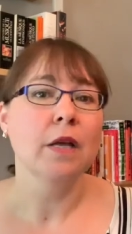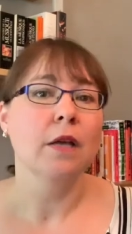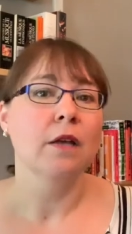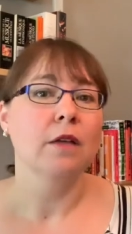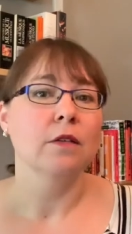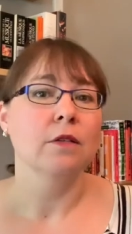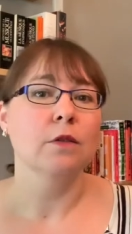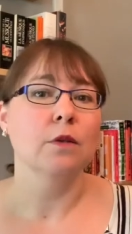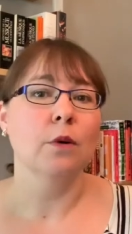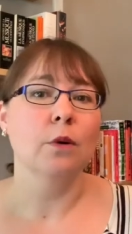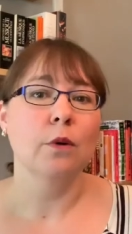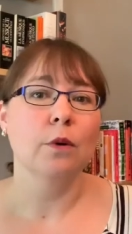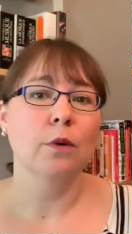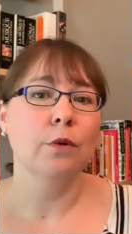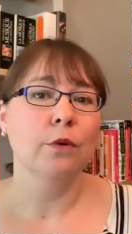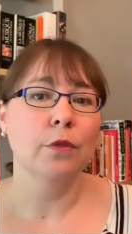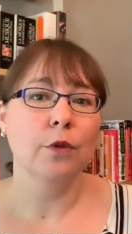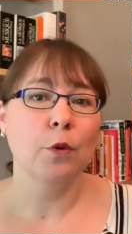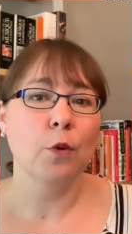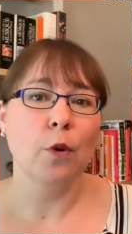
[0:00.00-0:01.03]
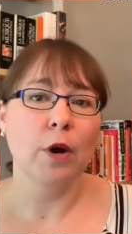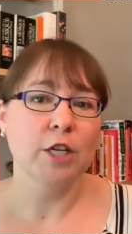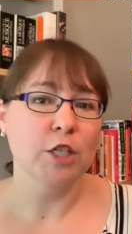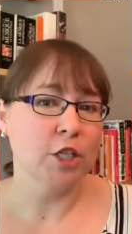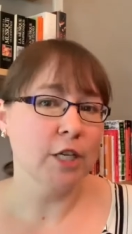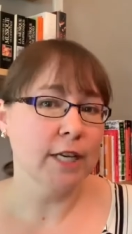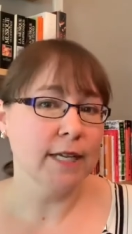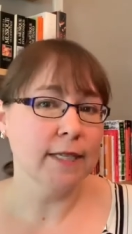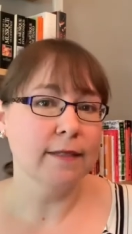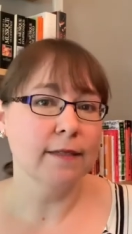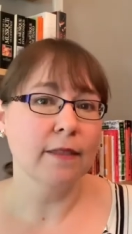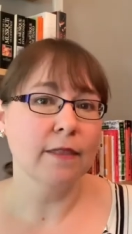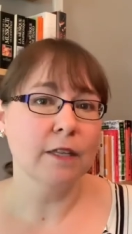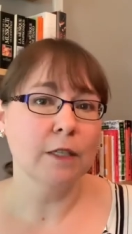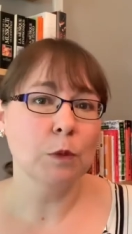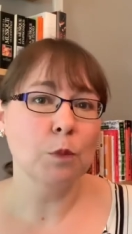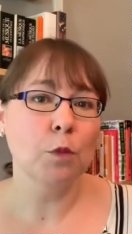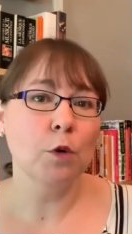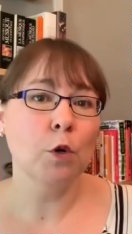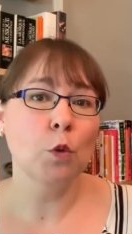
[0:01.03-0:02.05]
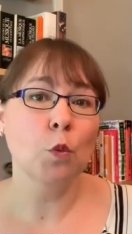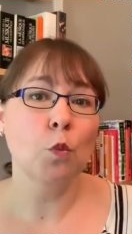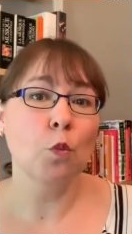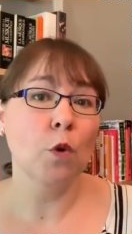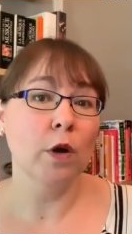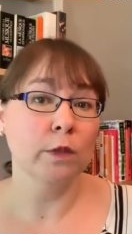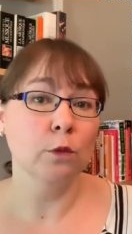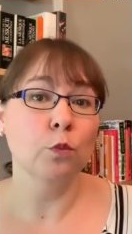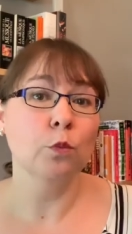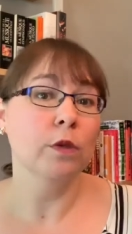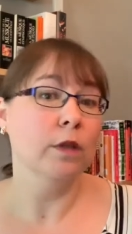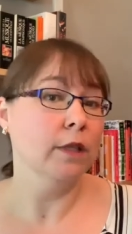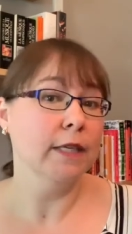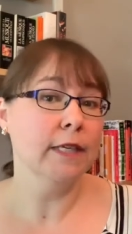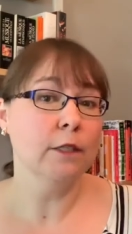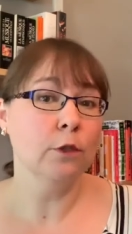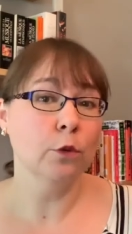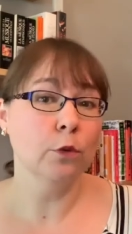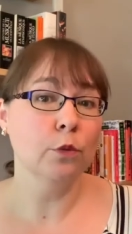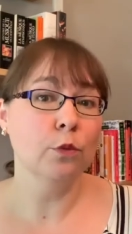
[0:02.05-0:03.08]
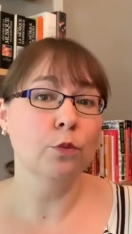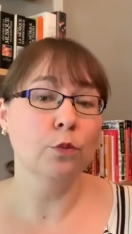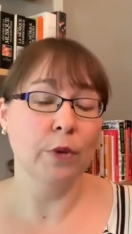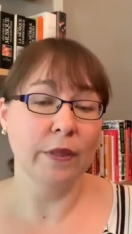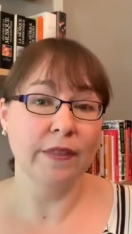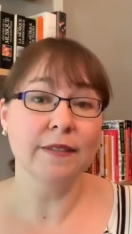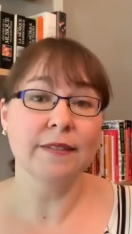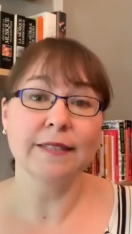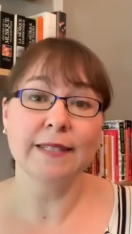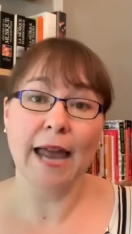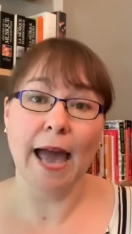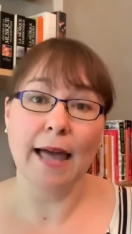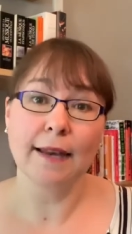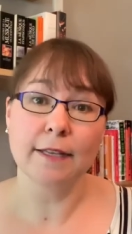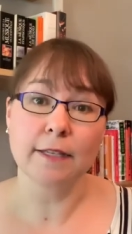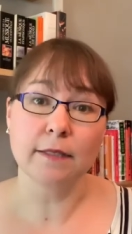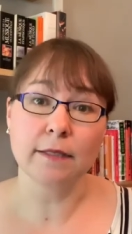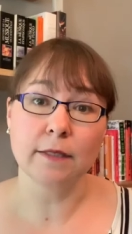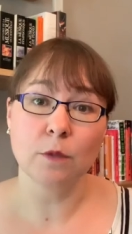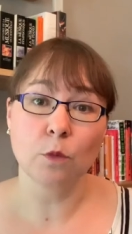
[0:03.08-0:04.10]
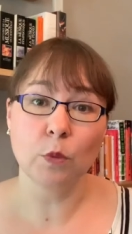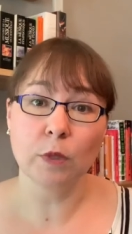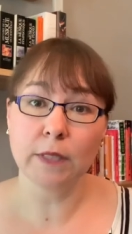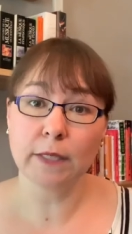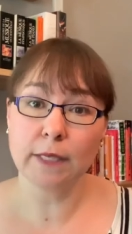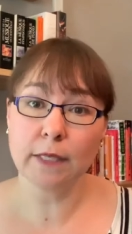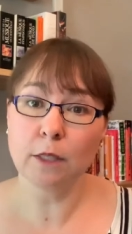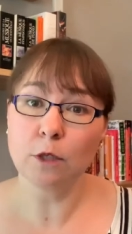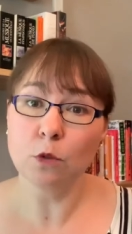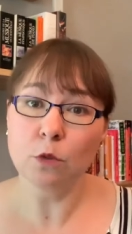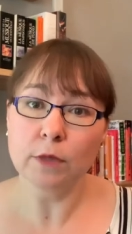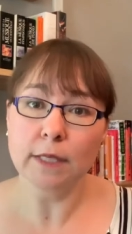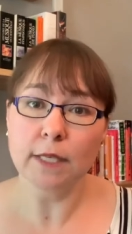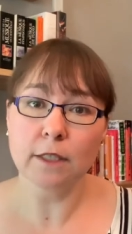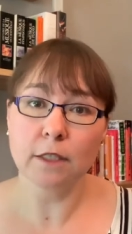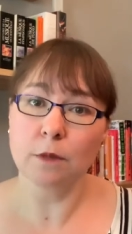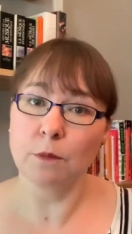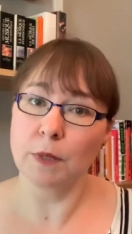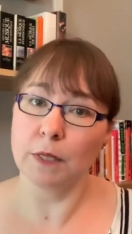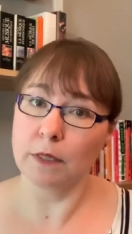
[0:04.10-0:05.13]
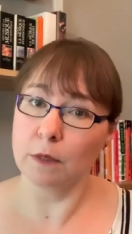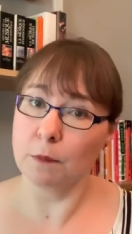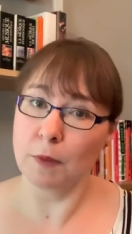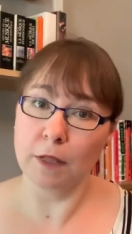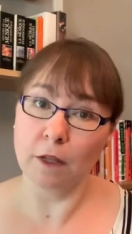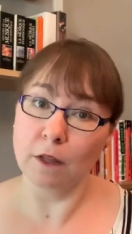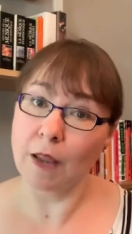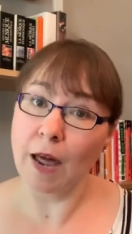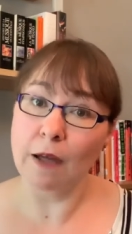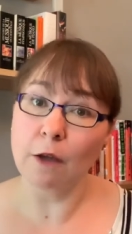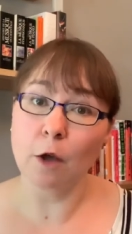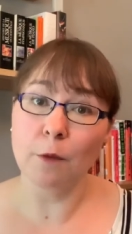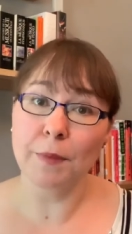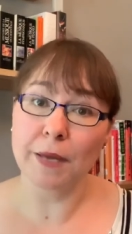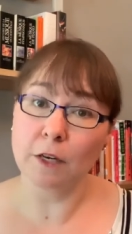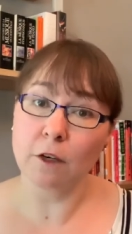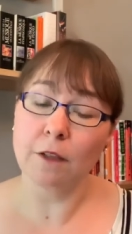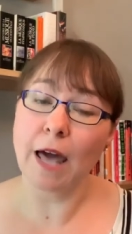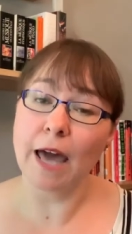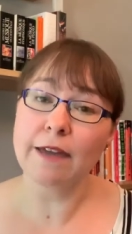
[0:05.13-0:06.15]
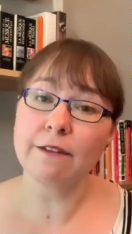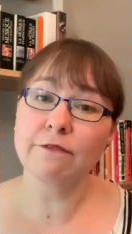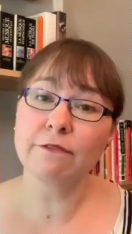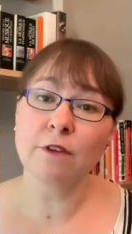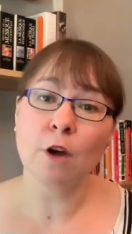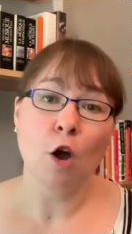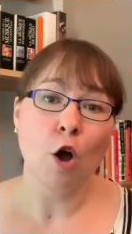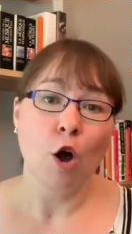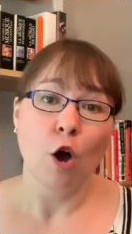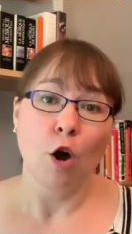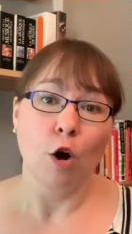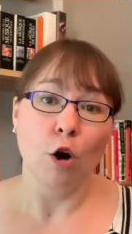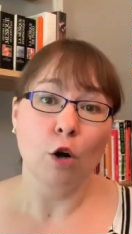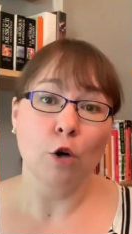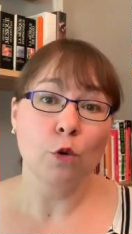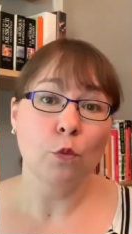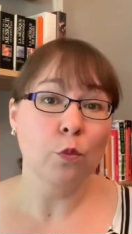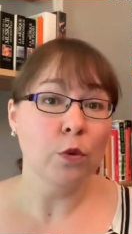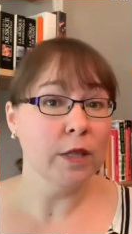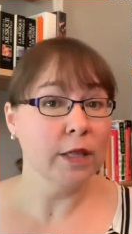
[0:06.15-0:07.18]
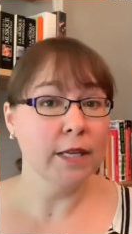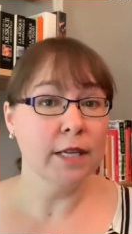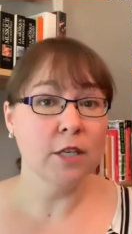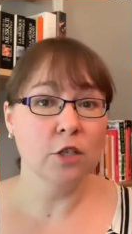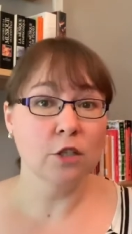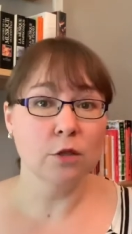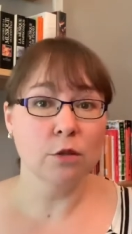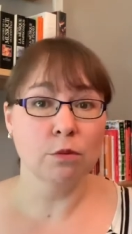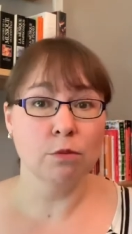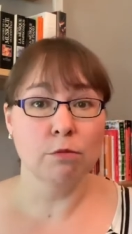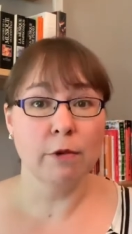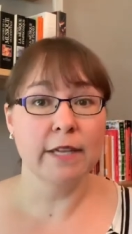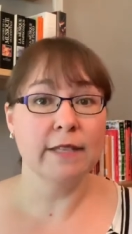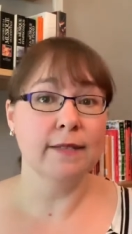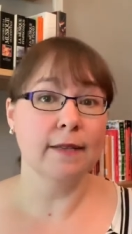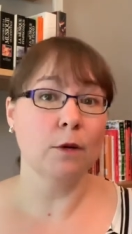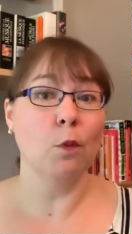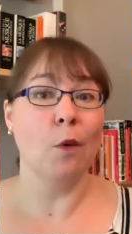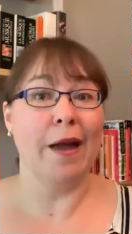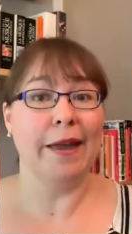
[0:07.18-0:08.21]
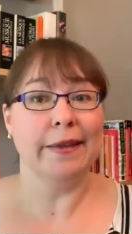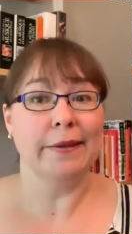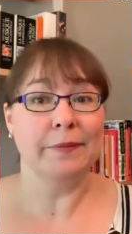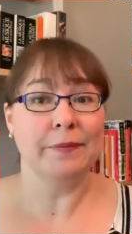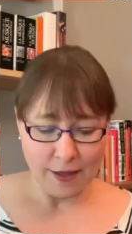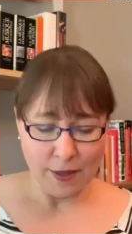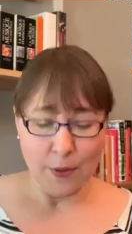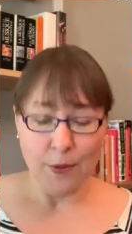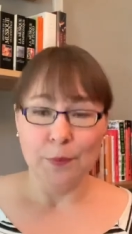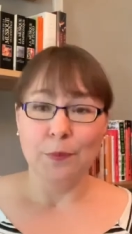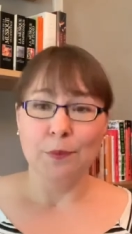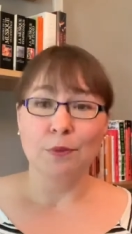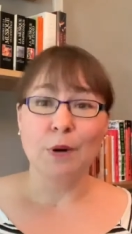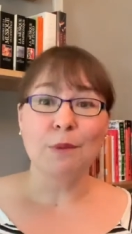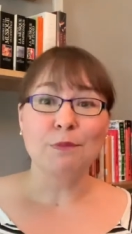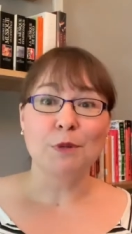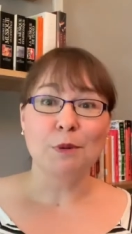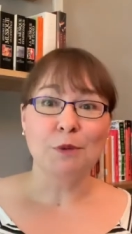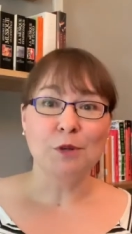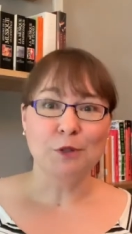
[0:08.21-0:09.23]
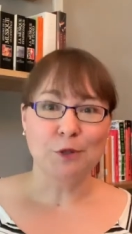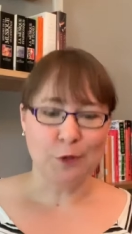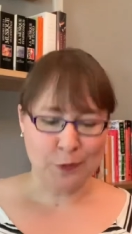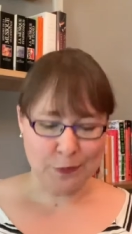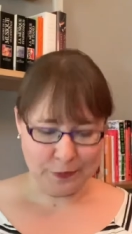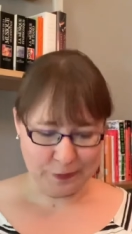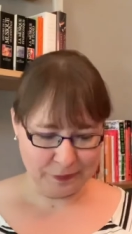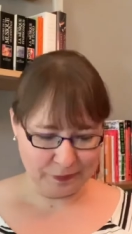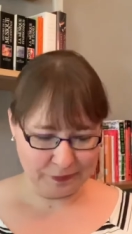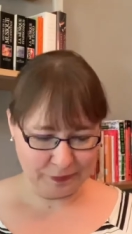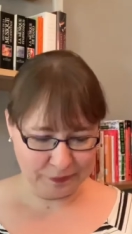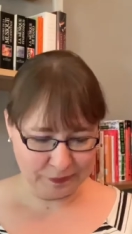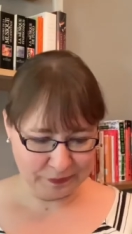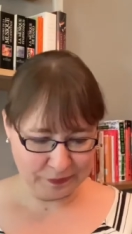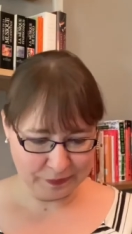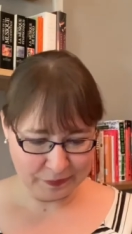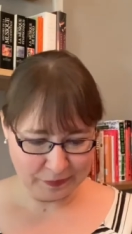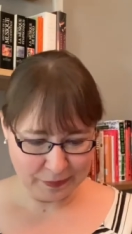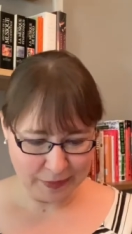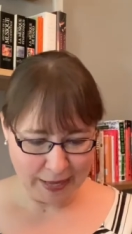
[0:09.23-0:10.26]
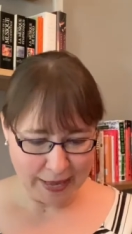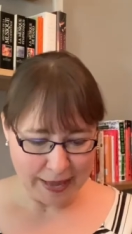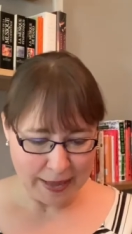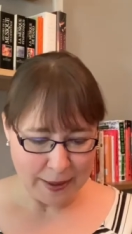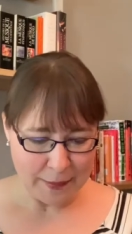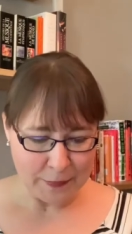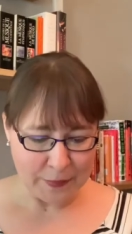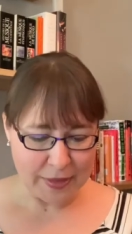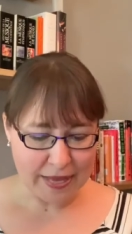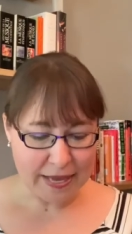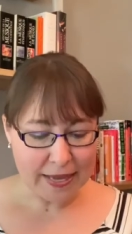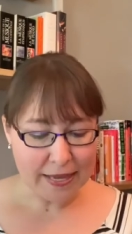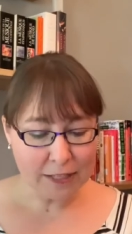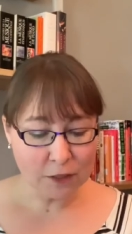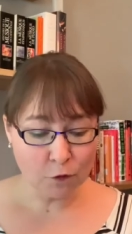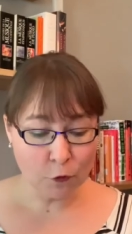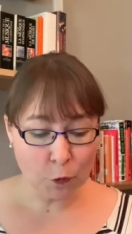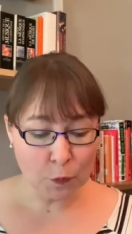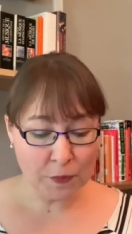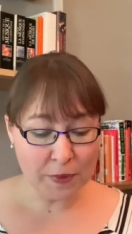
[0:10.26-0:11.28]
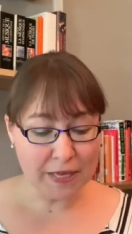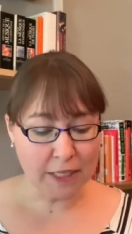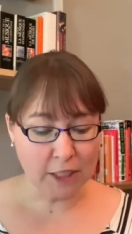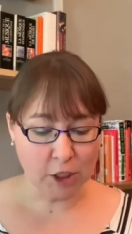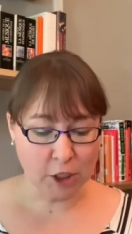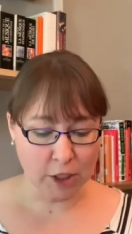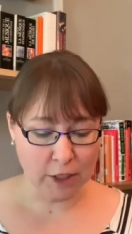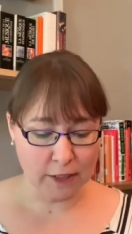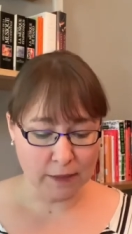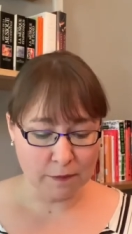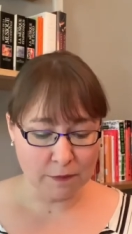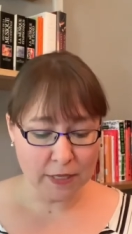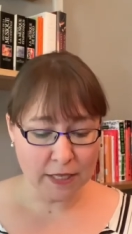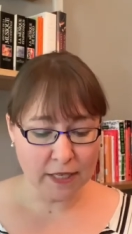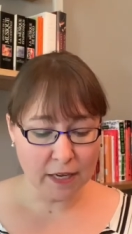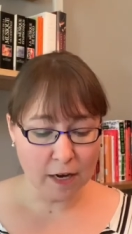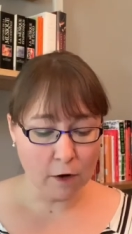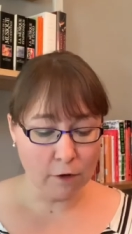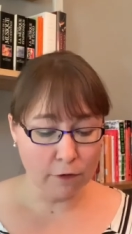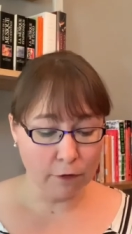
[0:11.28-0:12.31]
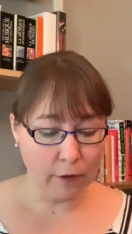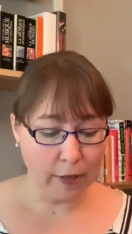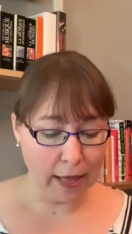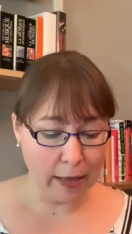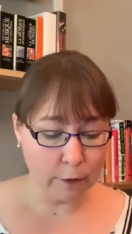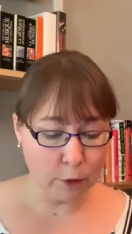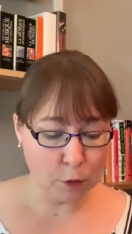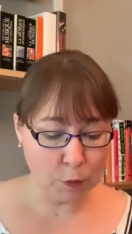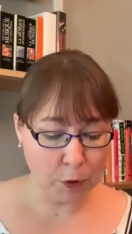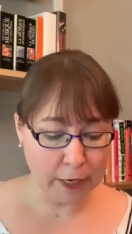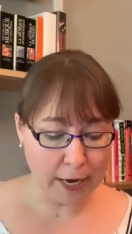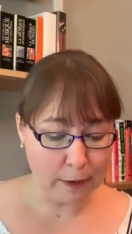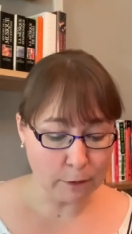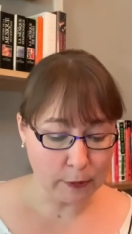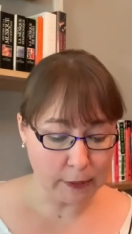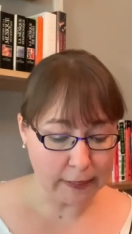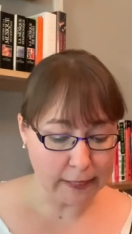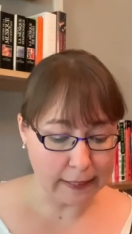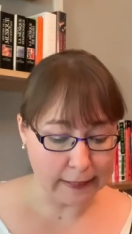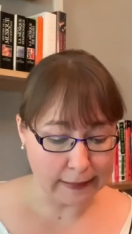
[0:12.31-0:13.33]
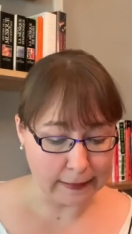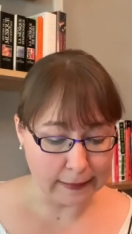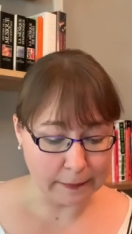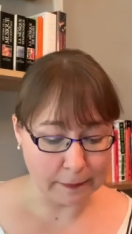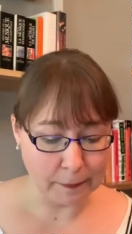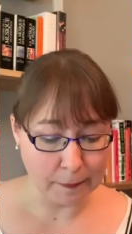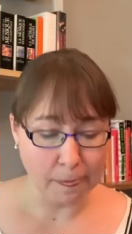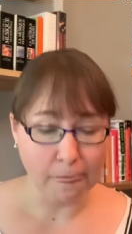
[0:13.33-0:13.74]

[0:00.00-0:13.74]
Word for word: So the question is in this book, what will he do with his talent? Will he use it to build a better life or will he just waste it away? Prompt number two. B is for beach. Be careful how you pronounce it.